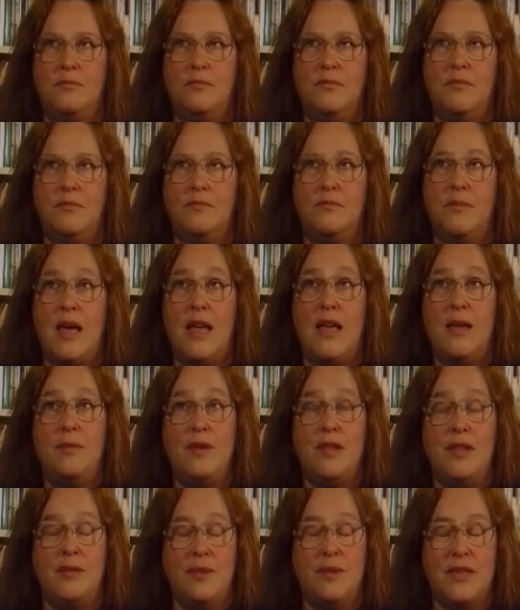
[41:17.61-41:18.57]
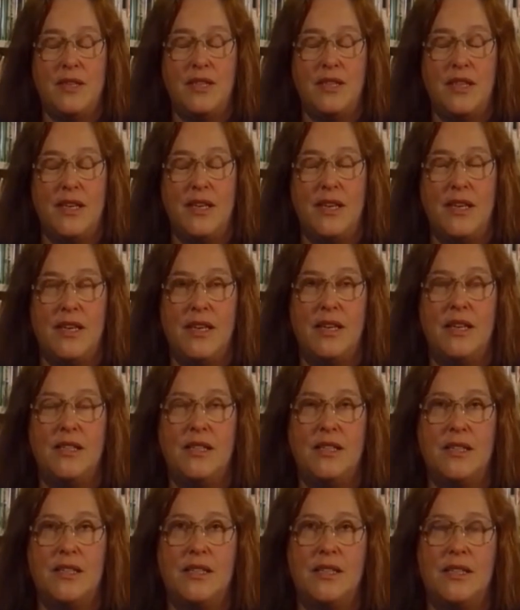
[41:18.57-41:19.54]
Maybe the best thing
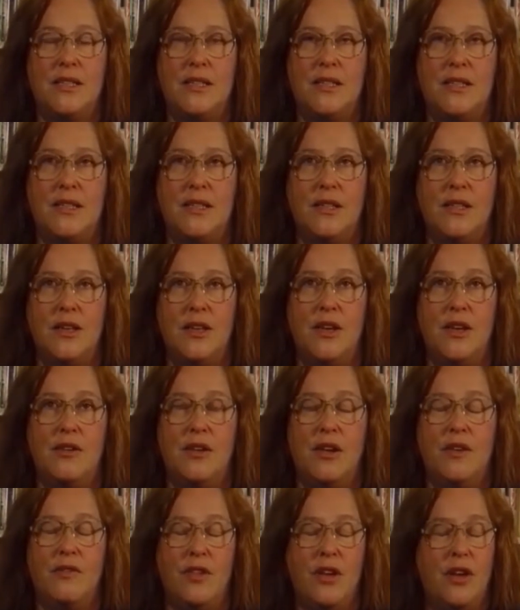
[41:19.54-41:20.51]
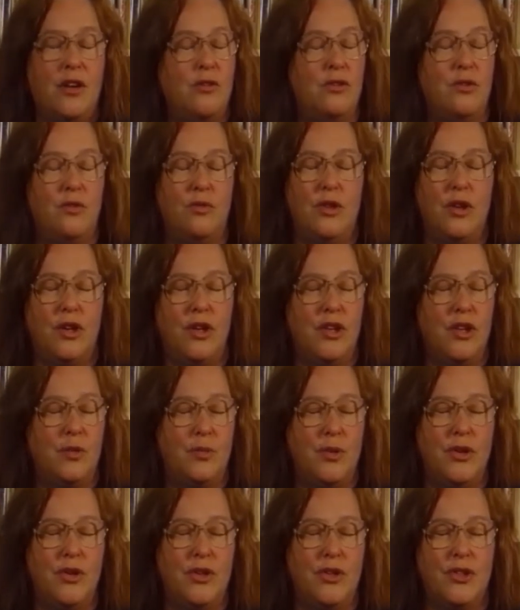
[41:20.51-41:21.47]
is, you know, if the health worker, the
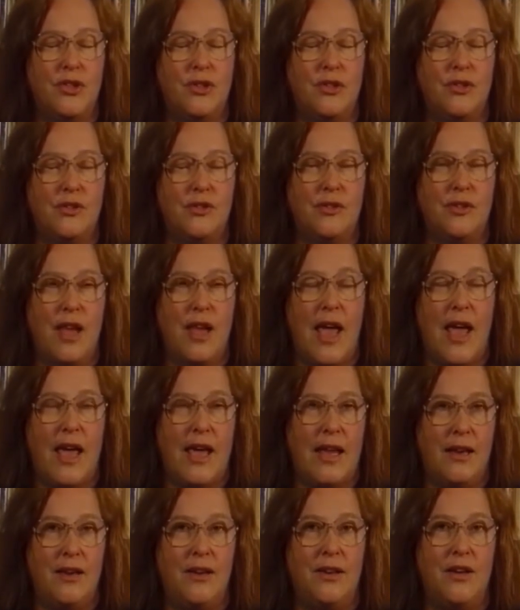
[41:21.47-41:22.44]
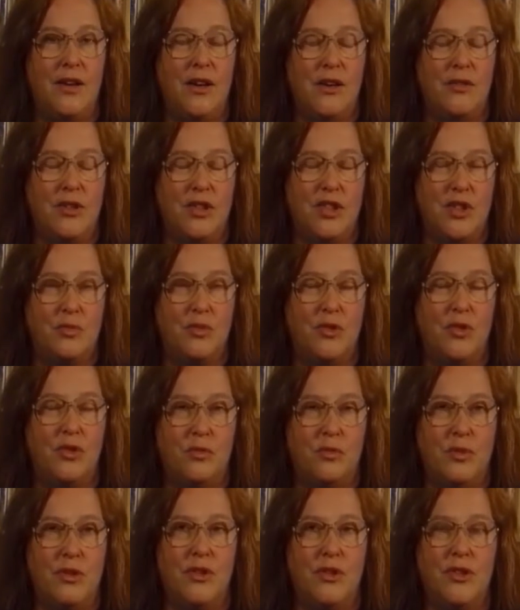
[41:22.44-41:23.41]
person, and, you know, a support
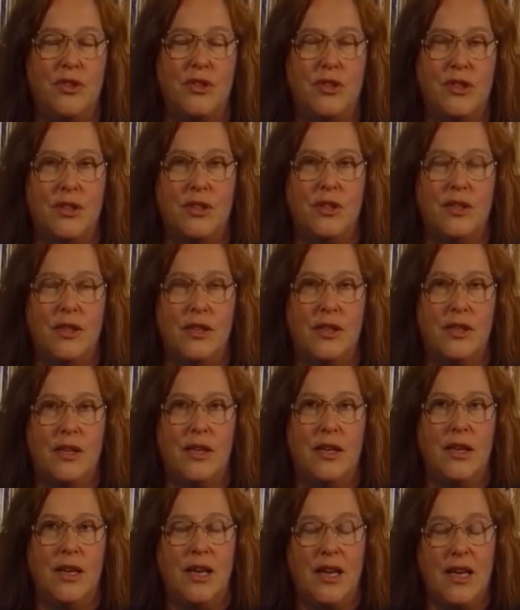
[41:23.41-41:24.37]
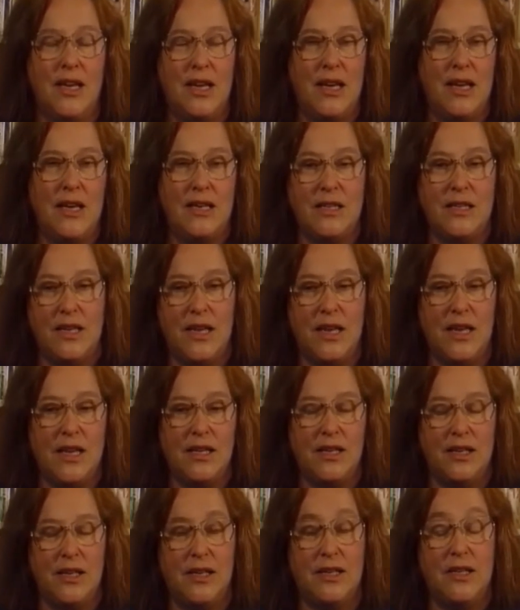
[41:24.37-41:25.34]
person can get
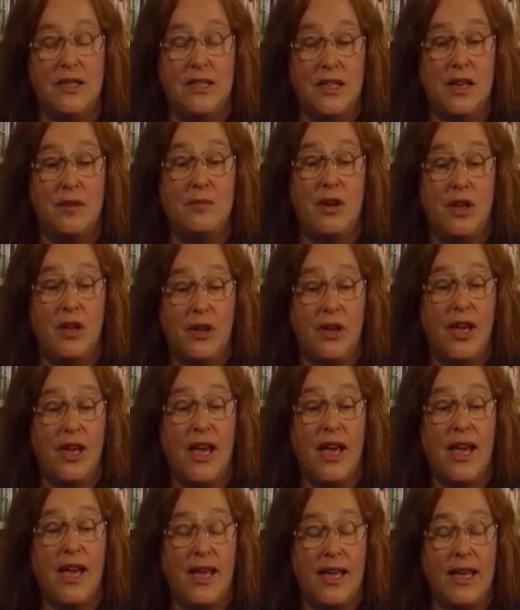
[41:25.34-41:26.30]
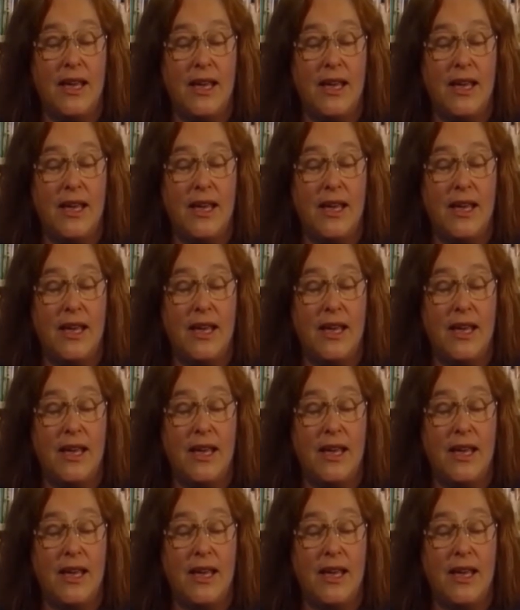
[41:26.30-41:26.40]
together and to say, well, okay,